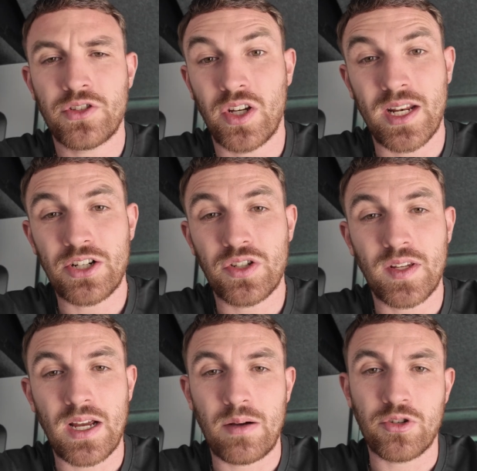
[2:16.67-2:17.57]
So you can actually
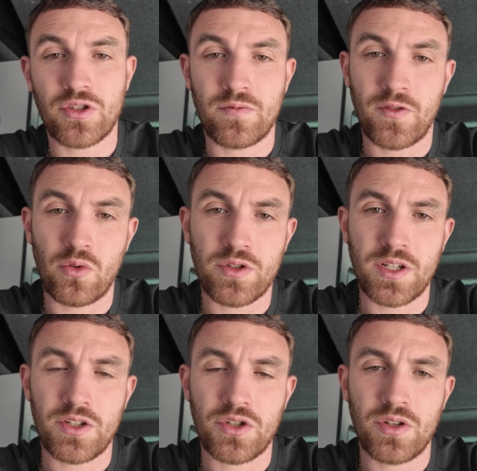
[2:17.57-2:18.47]
see how much
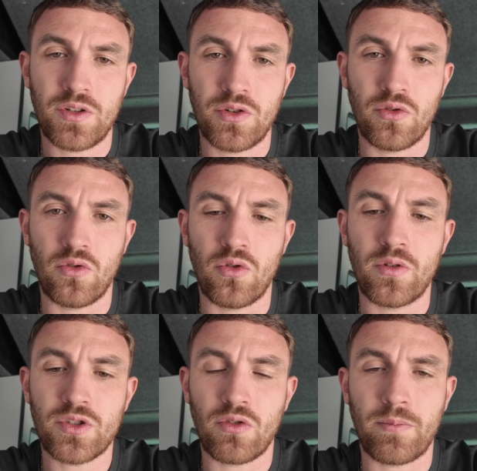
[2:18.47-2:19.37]
voltage your
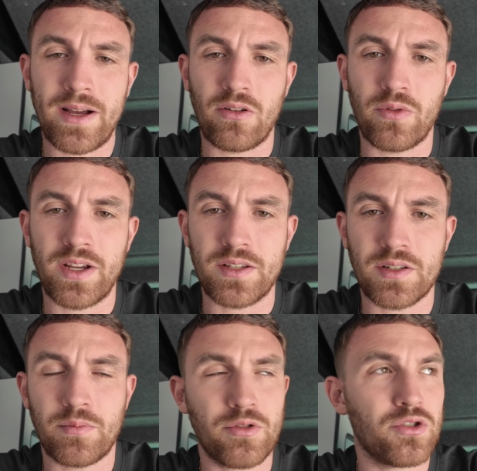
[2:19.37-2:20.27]
solar panel
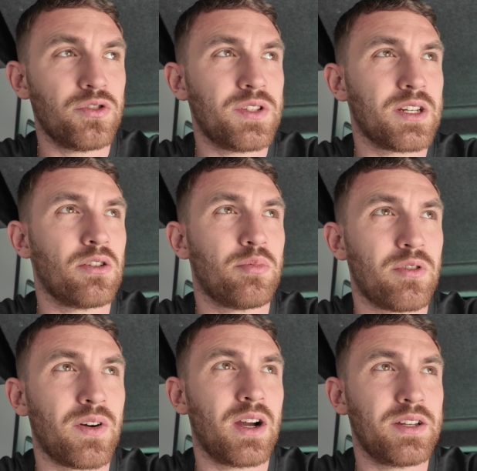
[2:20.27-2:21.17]
is producing or
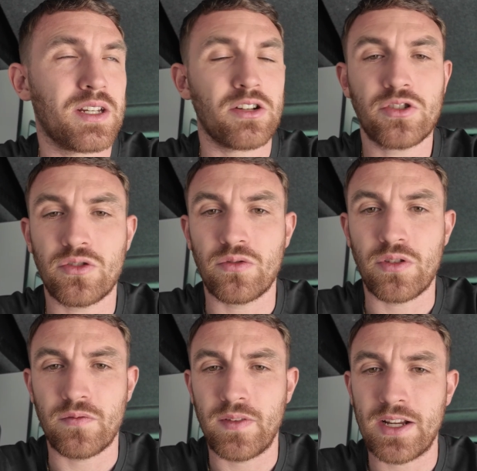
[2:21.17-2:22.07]
providing to
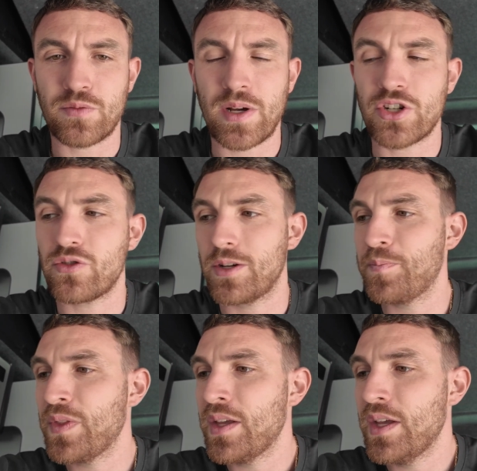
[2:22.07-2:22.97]
the leisure battery.
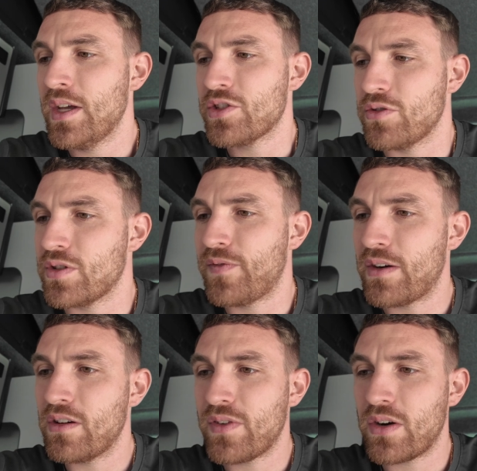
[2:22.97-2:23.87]
So it's a
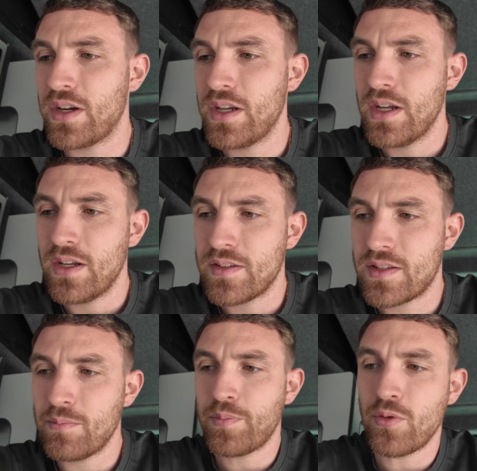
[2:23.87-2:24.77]
very, very
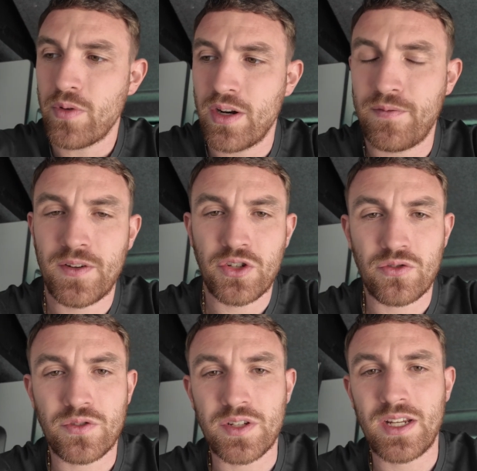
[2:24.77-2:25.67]
simple and
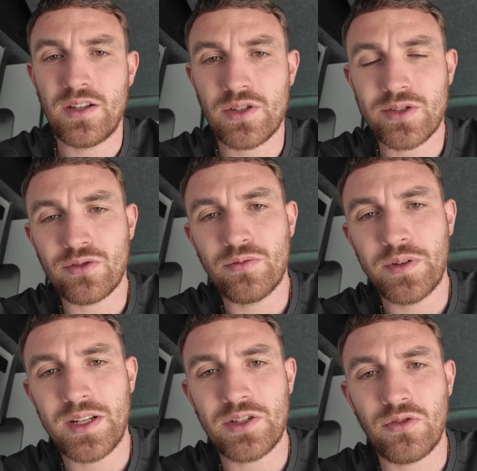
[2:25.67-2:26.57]
efficient install
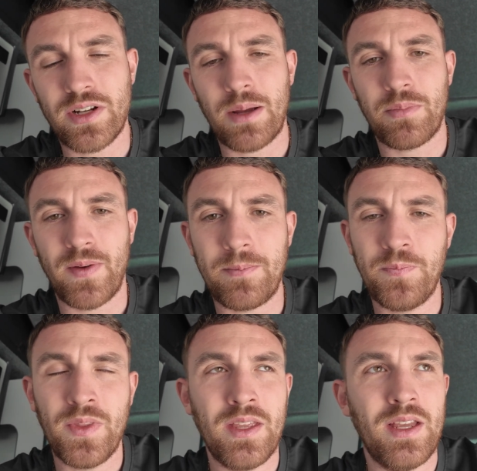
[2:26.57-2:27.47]
into your camper van.
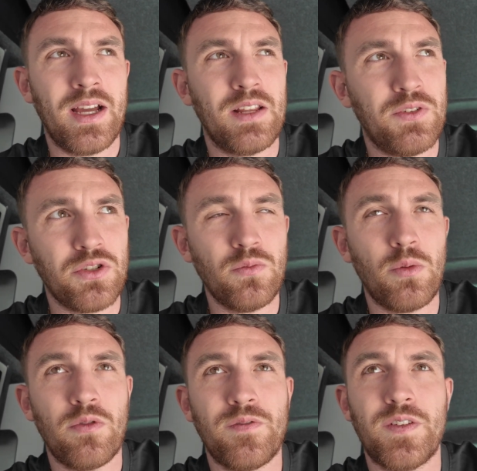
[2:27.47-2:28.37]
And if you do
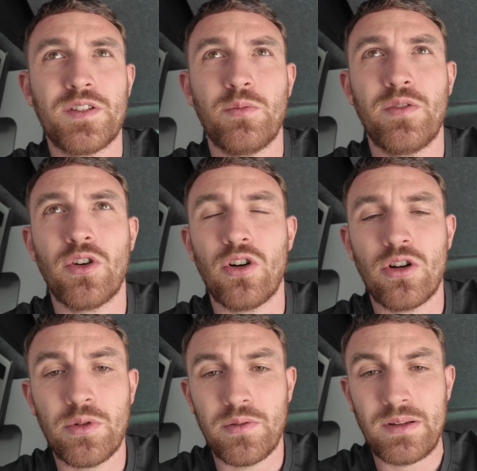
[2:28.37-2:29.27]
want one fitting, we've got a
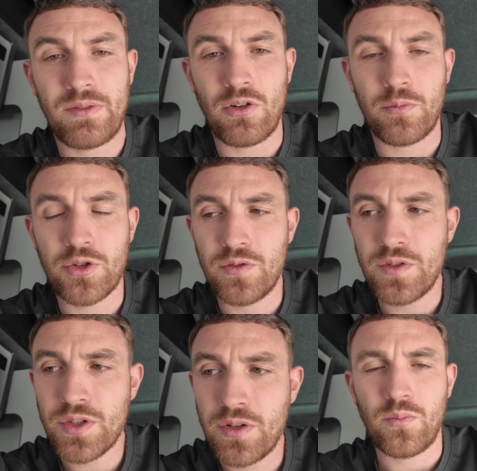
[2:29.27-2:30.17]
couple of different
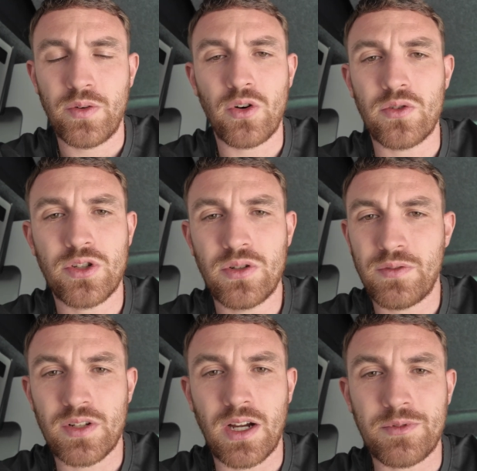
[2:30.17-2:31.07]
options. We've got two
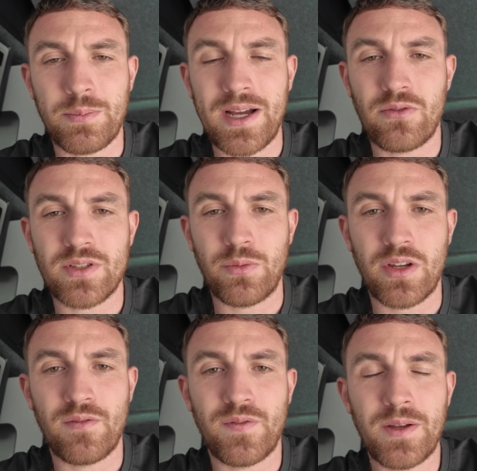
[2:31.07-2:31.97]
different types of panels that we
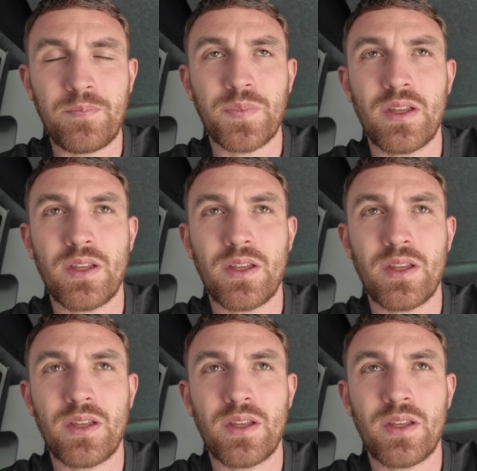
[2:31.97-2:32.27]
can fit